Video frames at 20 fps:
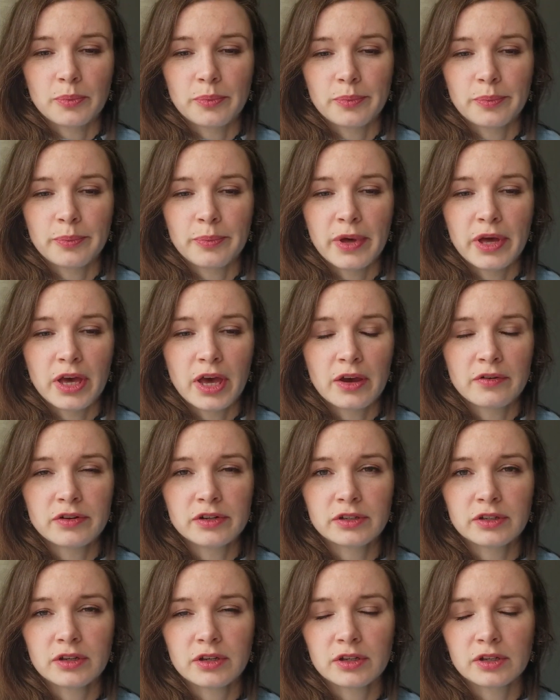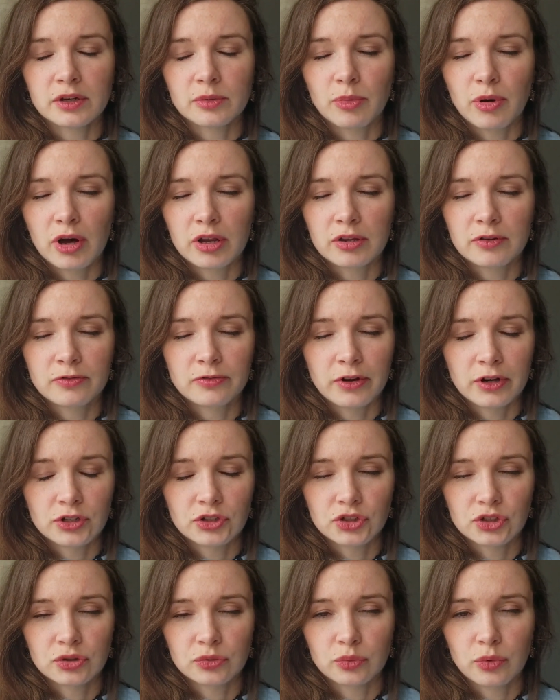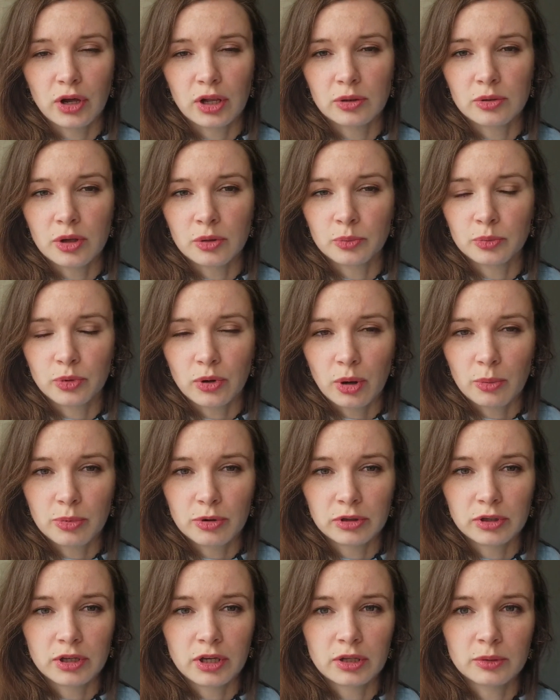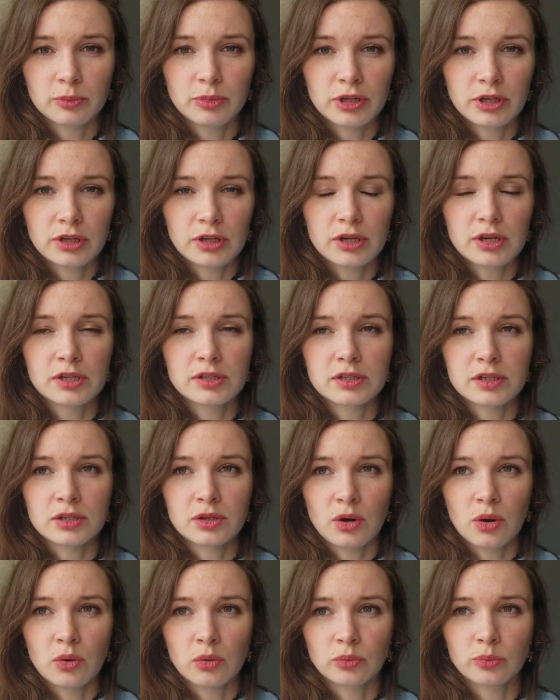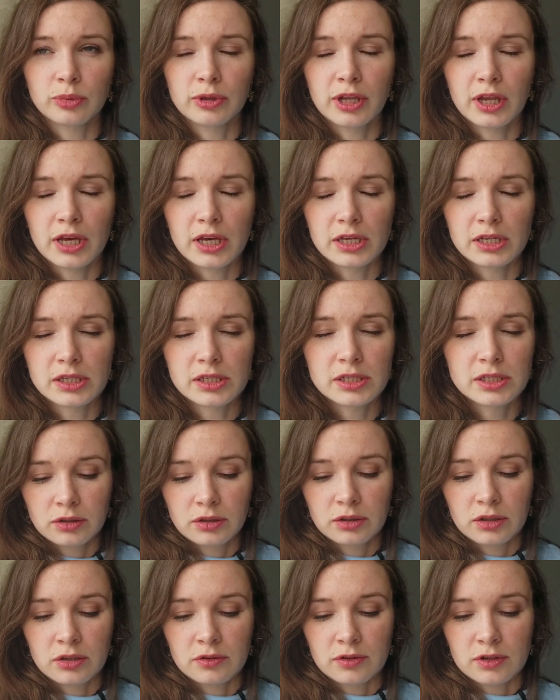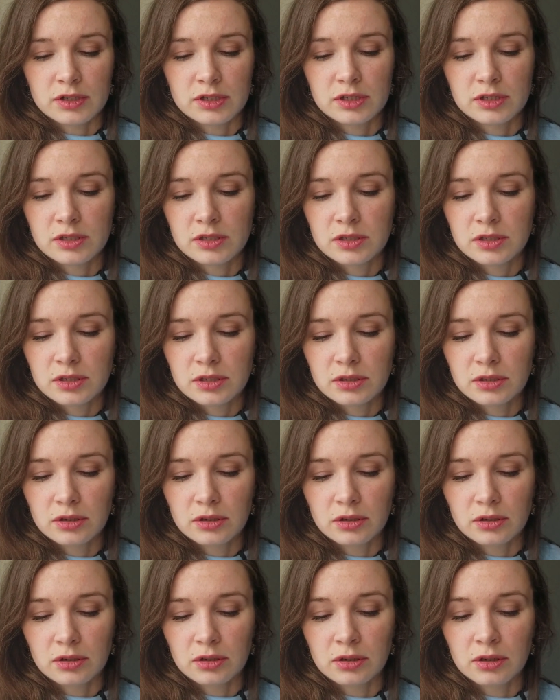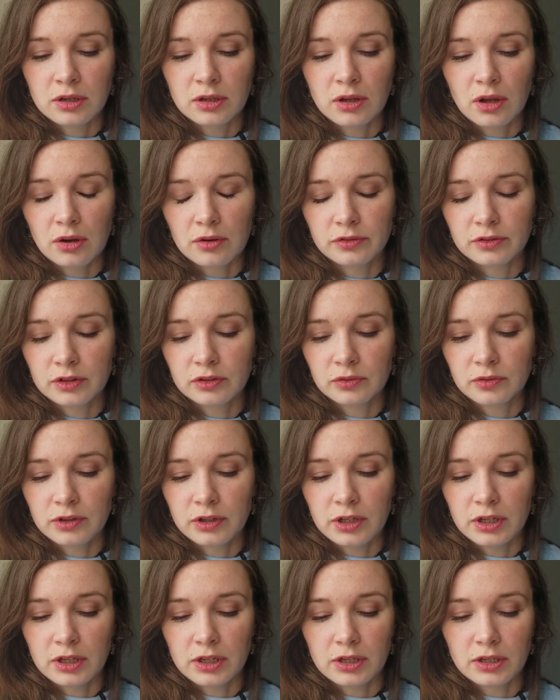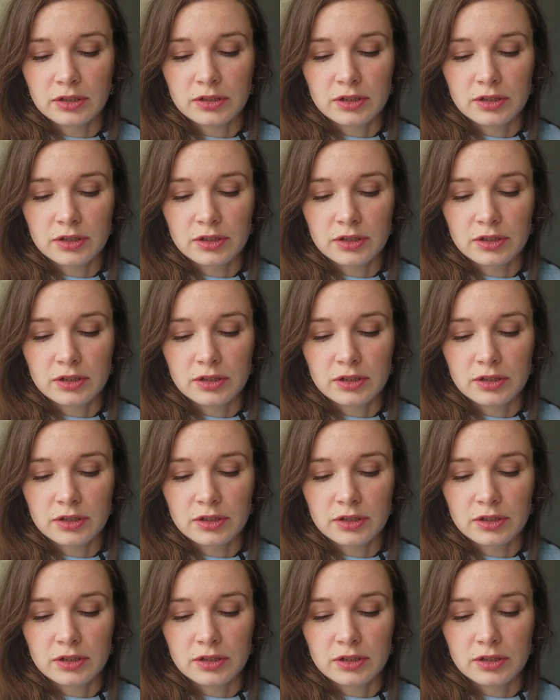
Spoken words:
May everything in our body function well and properly and be its own place. Give us the love that we need,